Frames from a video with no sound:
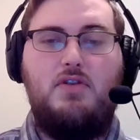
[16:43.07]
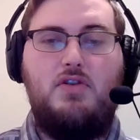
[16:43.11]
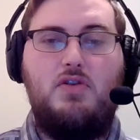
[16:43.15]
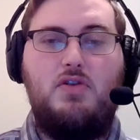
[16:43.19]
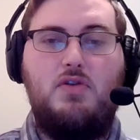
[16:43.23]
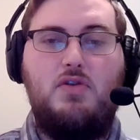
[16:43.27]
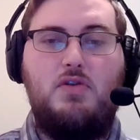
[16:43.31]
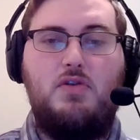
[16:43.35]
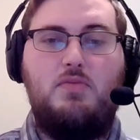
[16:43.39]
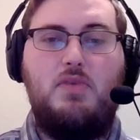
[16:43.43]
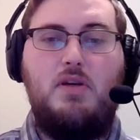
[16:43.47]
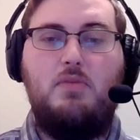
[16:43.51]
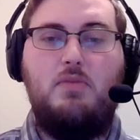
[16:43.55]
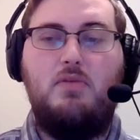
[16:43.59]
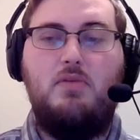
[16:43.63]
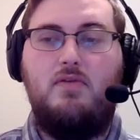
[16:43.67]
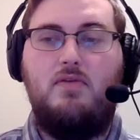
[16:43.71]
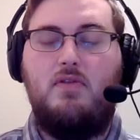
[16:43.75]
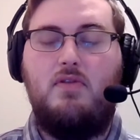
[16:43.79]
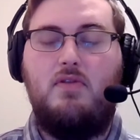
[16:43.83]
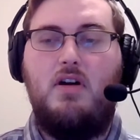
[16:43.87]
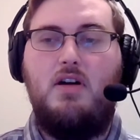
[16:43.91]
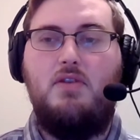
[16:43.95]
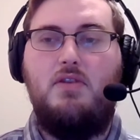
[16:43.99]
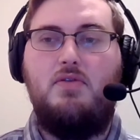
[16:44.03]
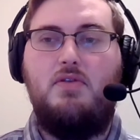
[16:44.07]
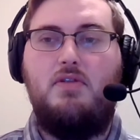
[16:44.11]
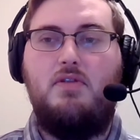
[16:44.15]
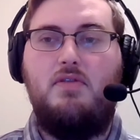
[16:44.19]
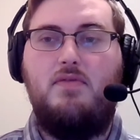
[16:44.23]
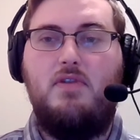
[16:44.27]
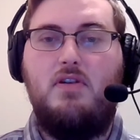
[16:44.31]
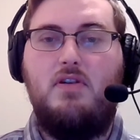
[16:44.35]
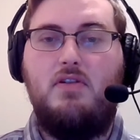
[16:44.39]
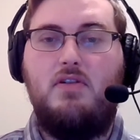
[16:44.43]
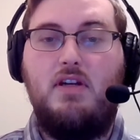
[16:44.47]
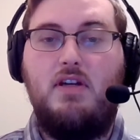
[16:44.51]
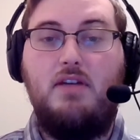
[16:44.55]
Jewish people for hundreds
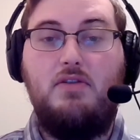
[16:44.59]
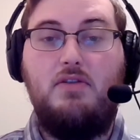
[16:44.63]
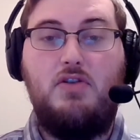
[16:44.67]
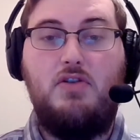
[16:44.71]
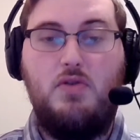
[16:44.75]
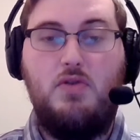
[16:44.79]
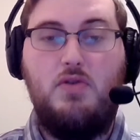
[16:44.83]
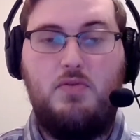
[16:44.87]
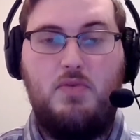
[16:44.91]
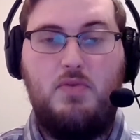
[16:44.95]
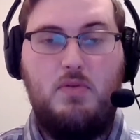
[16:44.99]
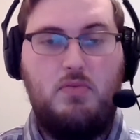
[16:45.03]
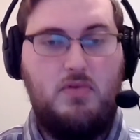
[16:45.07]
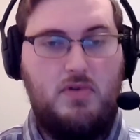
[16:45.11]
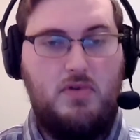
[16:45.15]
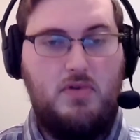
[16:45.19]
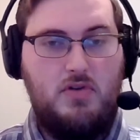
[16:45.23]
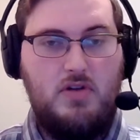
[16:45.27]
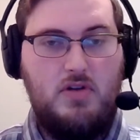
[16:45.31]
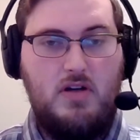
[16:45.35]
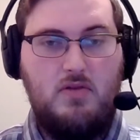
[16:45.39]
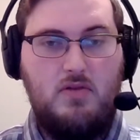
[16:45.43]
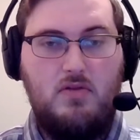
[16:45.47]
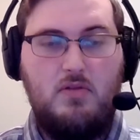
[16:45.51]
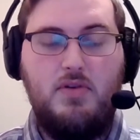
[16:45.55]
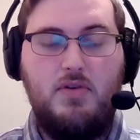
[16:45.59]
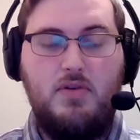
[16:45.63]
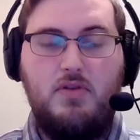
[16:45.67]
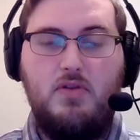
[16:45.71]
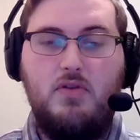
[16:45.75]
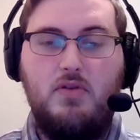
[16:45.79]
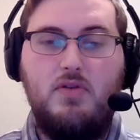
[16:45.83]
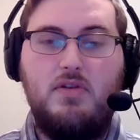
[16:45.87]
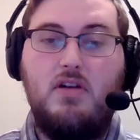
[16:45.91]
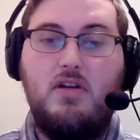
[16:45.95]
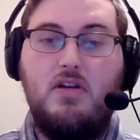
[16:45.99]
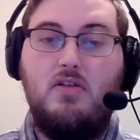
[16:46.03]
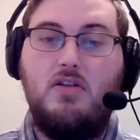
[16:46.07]
of years. Not the Jewish people in general, but
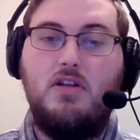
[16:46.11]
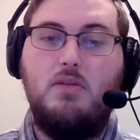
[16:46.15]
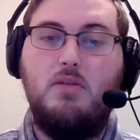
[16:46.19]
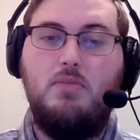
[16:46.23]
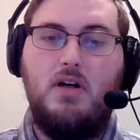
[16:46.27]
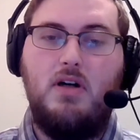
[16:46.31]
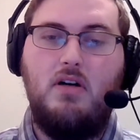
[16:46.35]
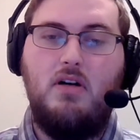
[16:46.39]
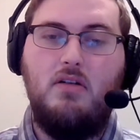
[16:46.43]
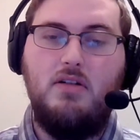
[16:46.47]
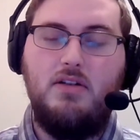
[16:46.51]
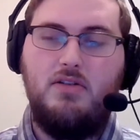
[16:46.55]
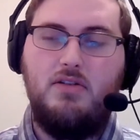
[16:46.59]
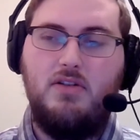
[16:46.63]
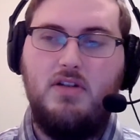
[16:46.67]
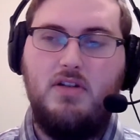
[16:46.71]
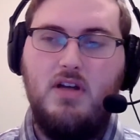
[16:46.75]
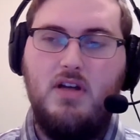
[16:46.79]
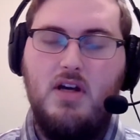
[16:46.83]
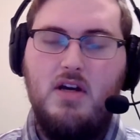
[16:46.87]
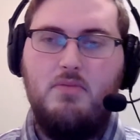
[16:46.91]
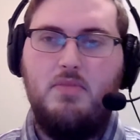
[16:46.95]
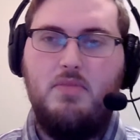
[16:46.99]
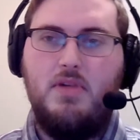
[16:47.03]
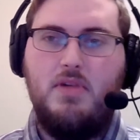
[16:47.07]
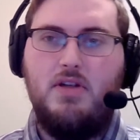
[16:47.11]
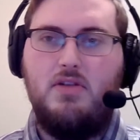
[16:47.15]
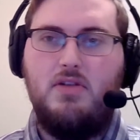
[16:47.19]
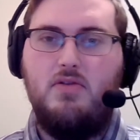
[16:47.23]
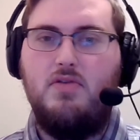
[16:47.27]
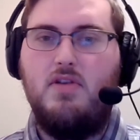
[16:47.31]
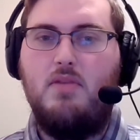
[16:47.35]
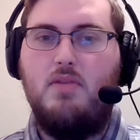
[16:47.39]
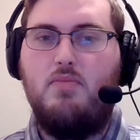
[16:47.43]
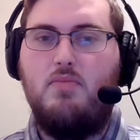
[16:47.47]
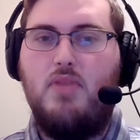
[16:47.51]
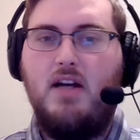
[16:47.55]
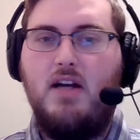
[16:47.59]
those that are Kabbalists, because
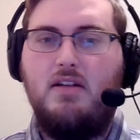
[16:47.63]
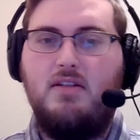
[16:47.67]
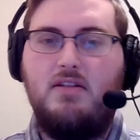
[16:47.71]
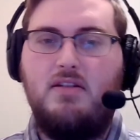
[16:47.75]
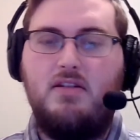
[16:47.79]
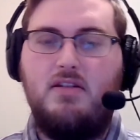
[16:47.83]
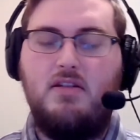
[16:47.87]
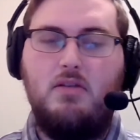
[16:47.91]
those that practice the